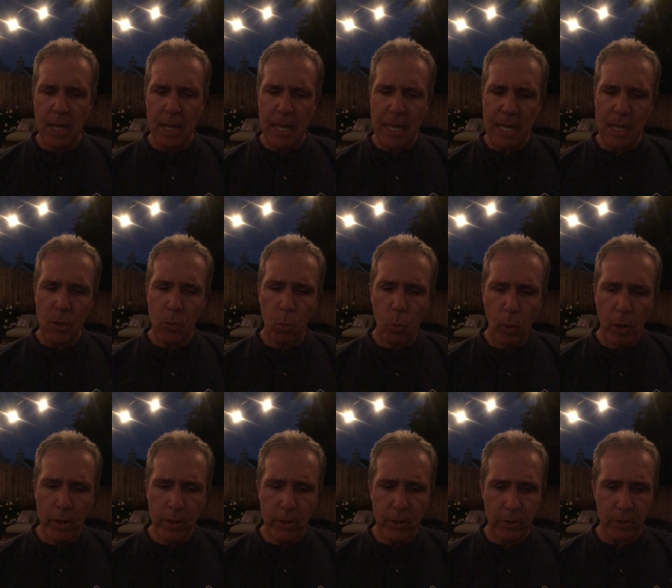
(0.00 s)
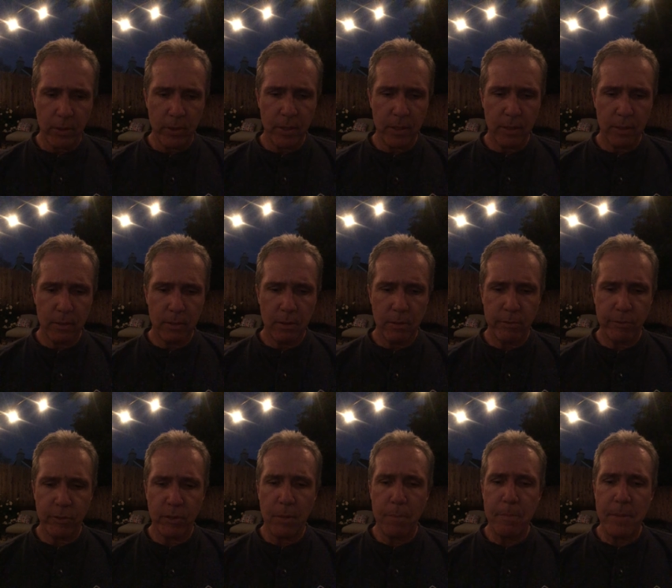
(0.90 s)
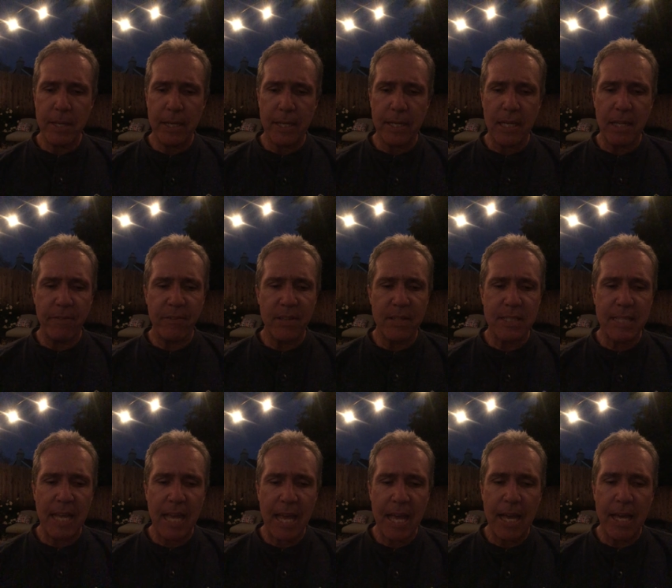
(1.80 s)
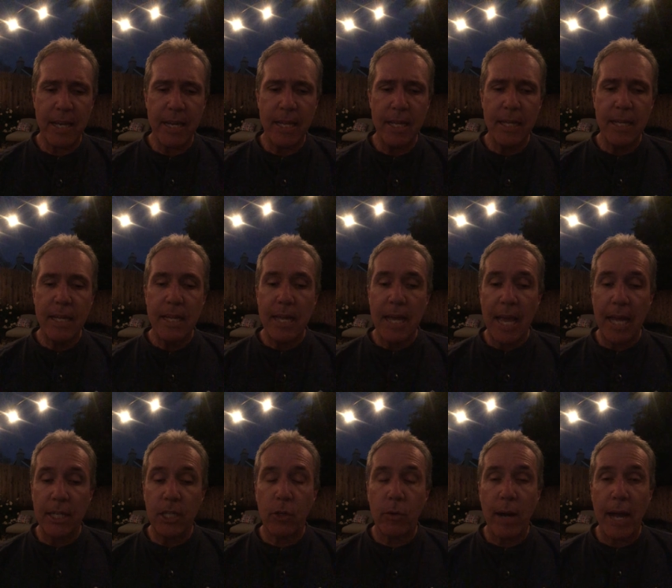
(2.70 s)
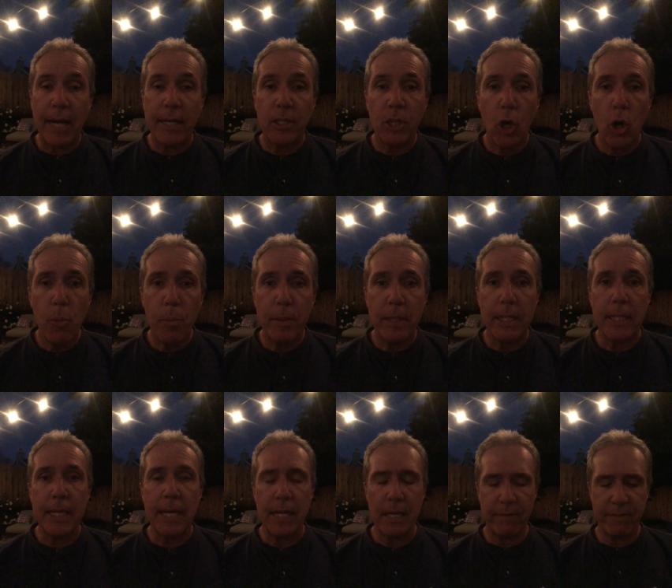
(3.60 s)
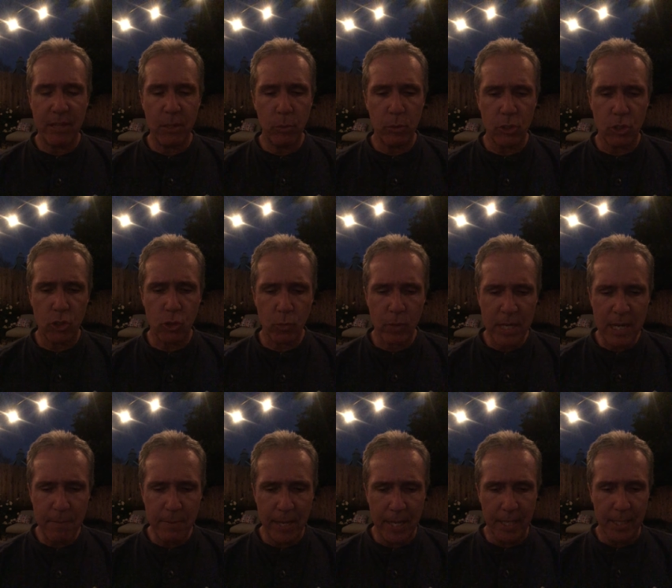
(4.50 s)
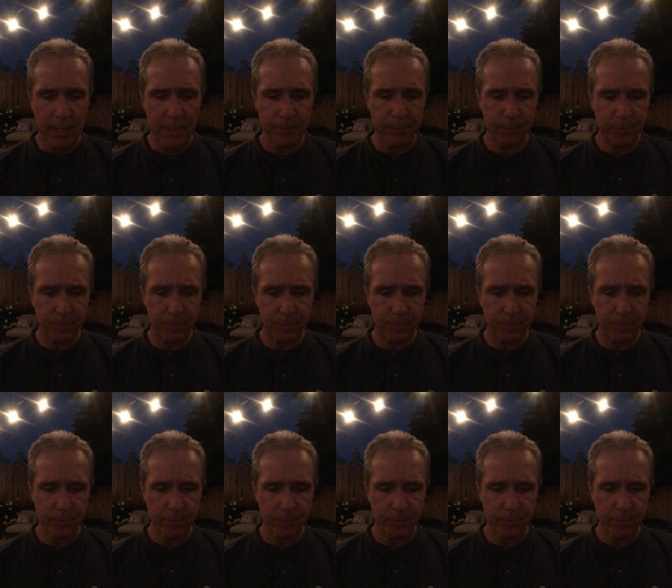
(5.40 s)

He wondered for a minute if his head had cracked open again, if he was dreaming.